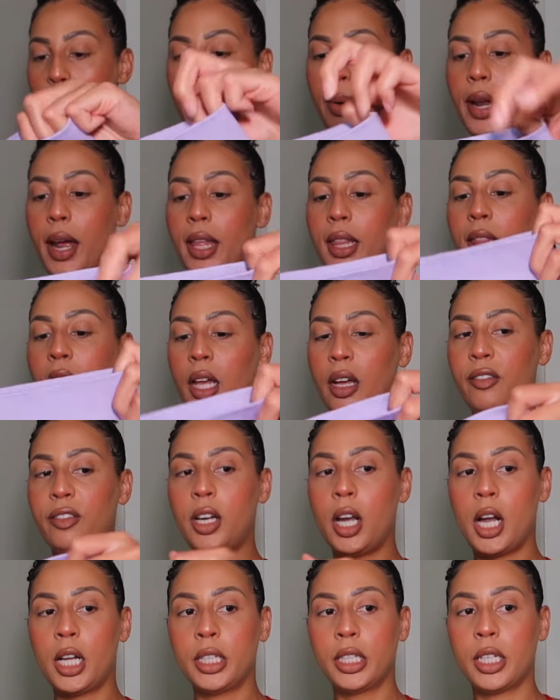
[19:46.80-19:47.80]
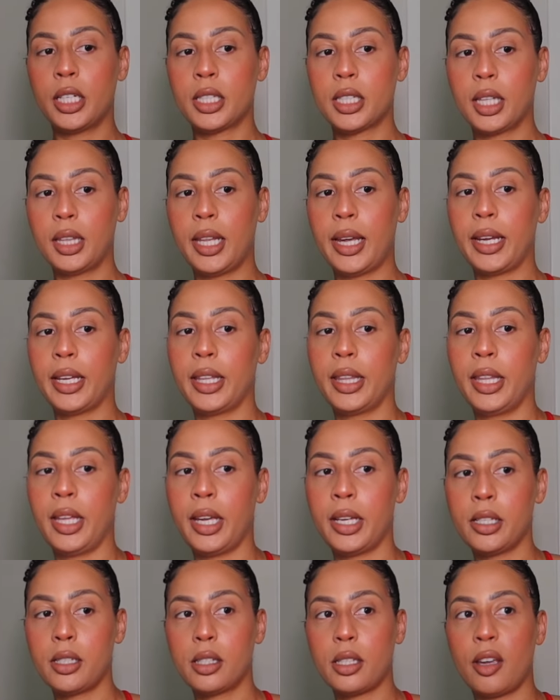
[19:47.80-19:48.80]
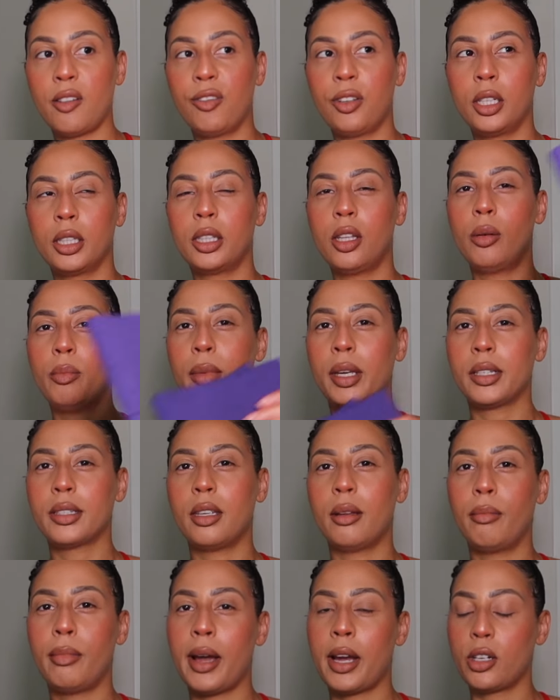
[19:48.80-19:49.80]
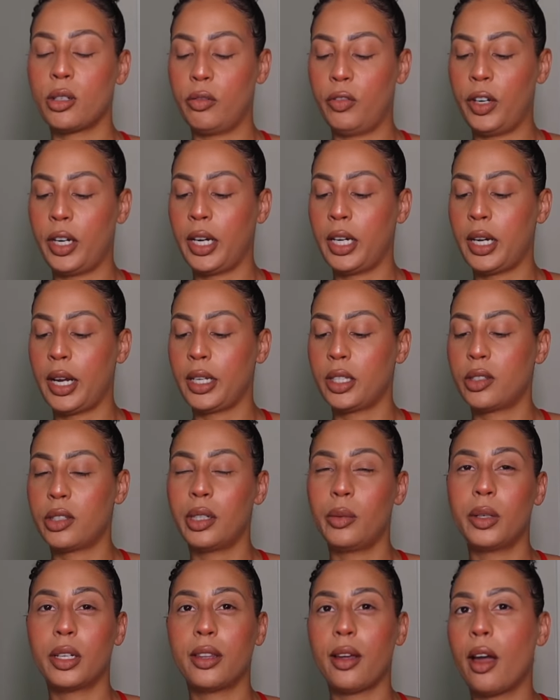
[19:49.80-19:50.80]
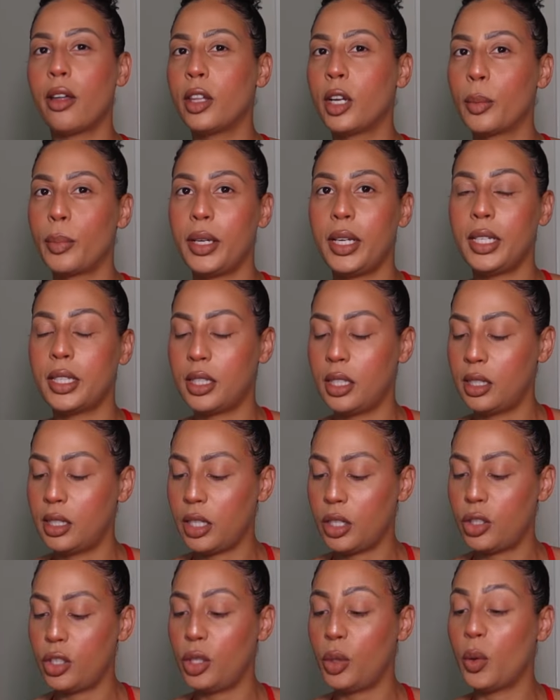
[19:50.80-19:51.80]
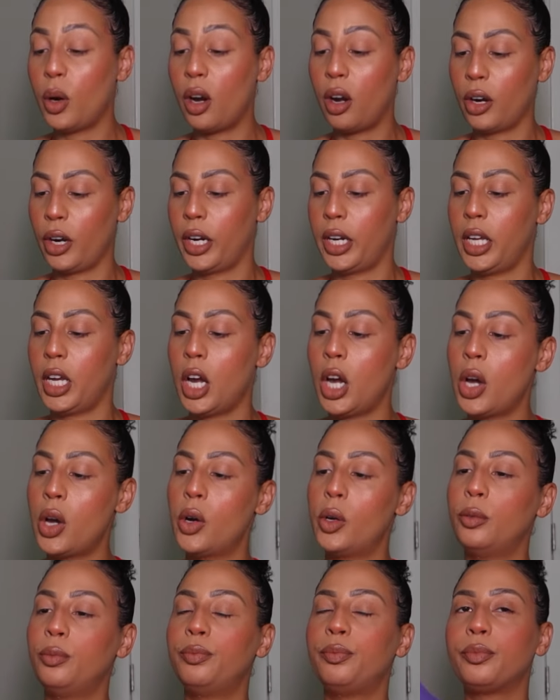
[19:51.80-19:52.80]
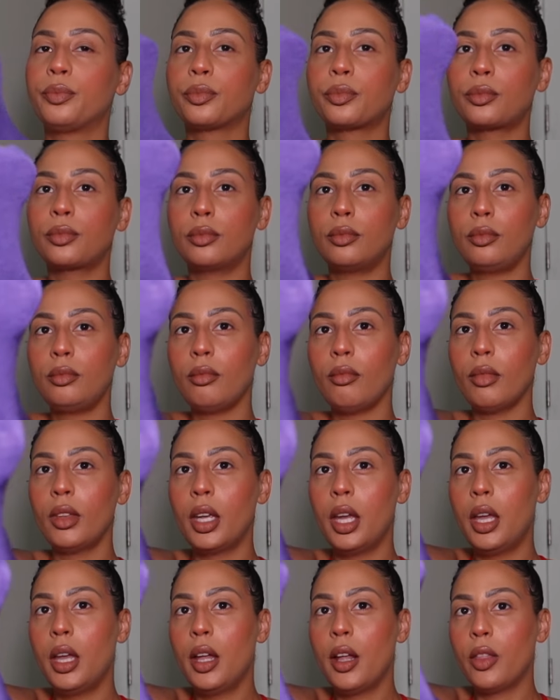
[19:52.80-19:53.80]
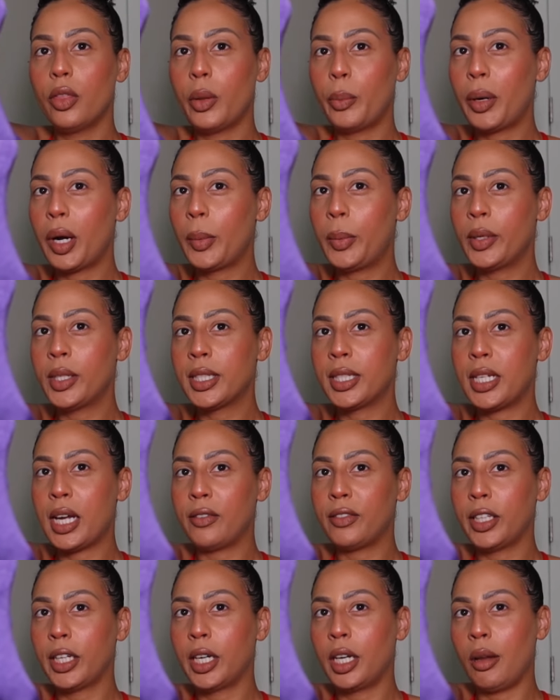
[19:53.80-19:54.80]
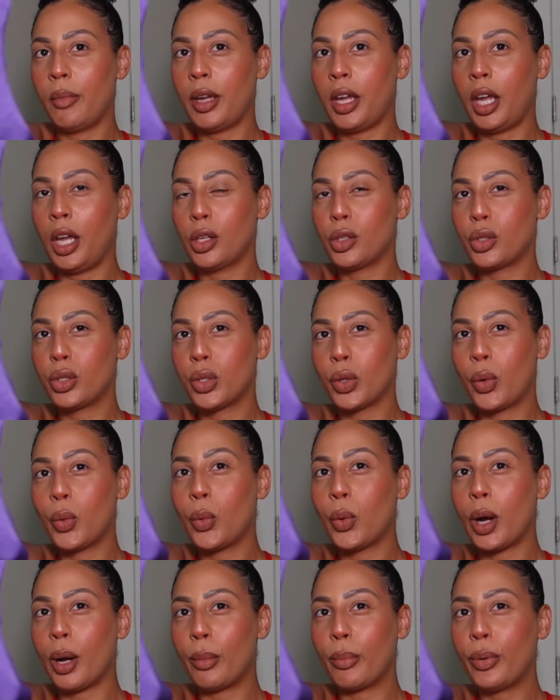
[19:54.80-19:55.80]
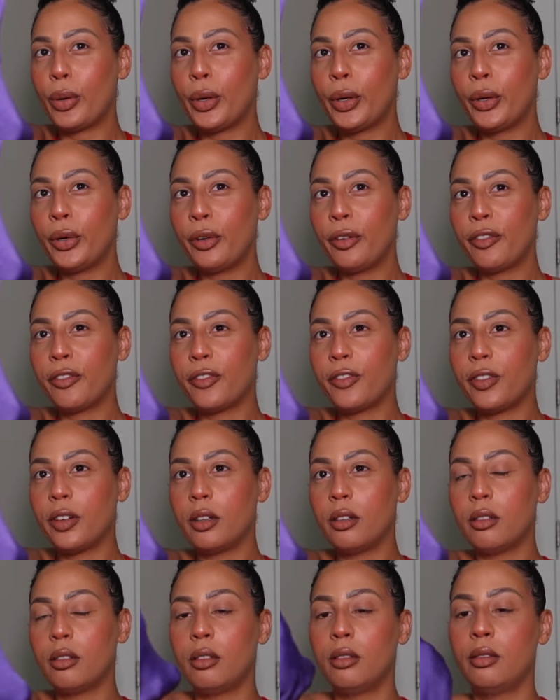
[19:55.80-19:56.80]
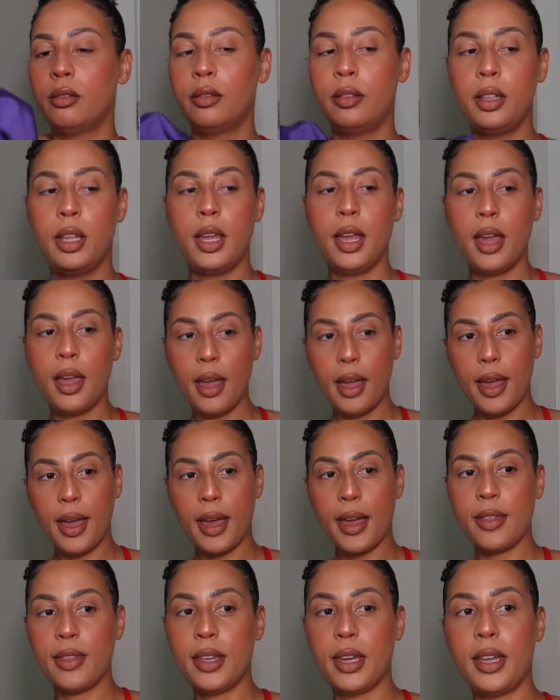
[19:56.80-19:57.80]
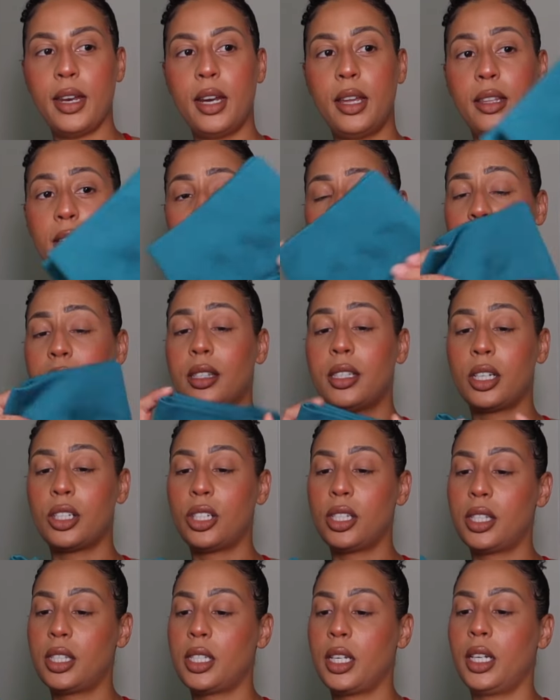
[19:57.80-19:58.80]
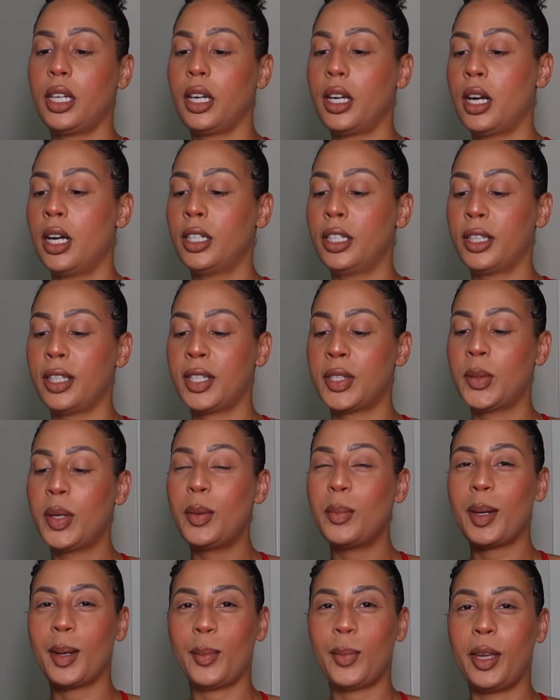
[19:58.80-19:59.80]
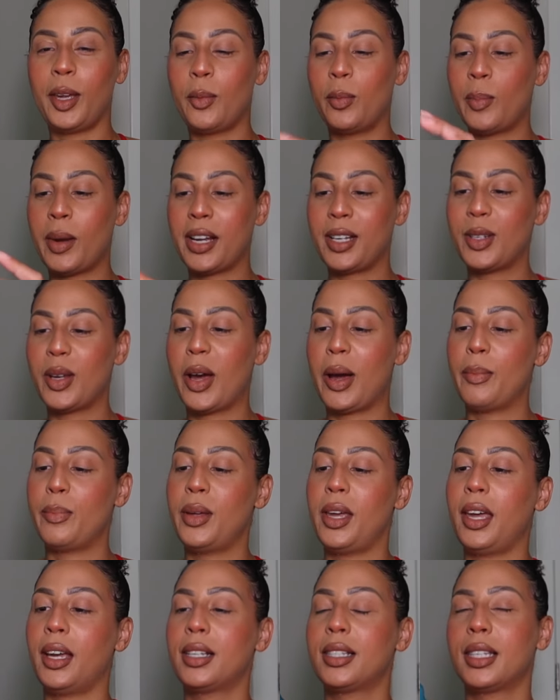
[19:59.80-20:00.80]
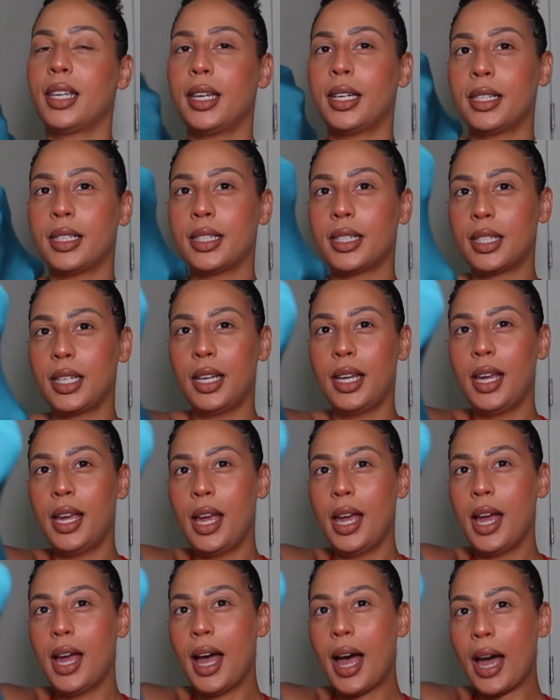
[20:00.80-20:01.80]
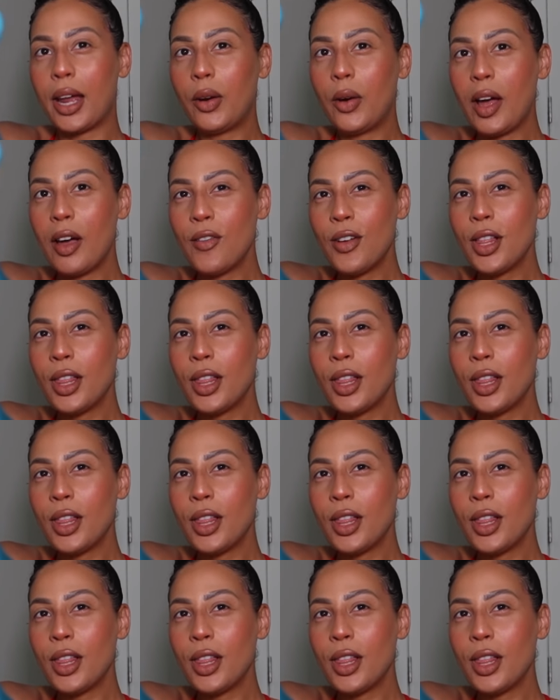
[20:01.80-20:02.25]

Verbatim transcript: But I love colors like this. I feel like they'll mix and match very nicely with other pieces that you already own. The purple is definitely going to be squat proof. And then this is such a stunning color. This one might be in my top picks because I don't have a